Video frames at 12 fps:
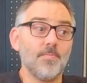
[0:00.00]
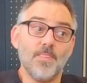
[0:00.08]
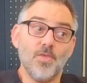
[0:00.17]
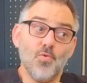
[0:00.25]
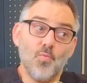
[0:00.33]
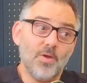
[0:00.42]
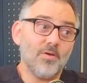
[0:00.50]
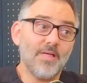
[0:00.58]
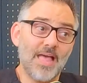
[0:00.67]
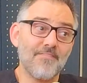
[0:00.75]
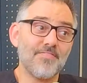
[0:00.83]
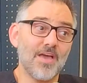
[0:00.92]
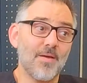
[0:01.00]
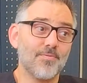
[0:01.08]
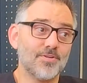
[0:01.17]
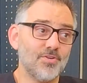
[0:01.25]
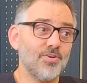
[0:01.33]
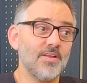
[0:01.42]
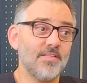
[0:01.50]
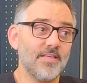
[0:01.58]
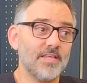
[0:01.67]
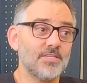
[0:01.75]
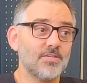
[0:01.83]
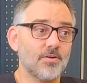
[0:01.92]
You will have the opportunity to
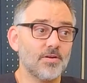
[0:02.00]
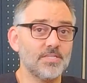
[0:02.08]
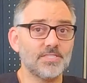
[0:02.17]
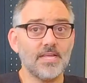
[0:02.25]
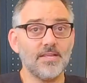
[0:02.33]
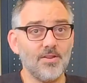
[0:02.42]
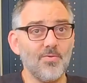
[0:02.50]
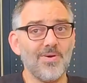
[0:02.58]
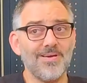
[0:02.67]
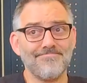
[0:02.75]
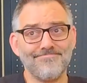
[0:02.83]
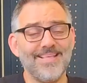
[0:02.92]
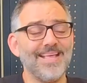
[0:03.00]
then turn and say, you know what,